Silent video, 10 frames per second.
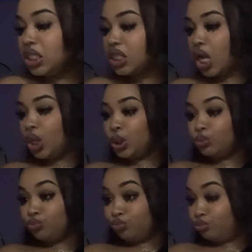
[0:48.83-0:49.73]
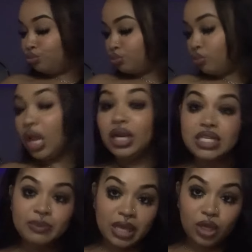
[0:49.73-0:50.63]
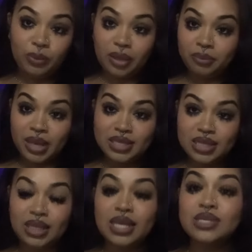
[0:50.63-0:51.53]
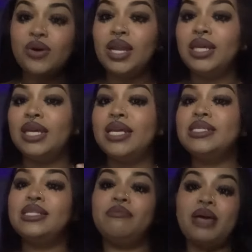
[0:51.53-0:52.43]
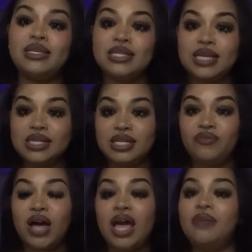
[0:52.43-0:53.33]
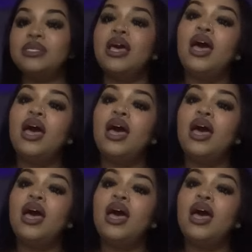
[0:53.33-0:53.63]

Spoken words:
So let's make it a little bit messy. Let's go ahead and get into the mess. Let's get into the vibes.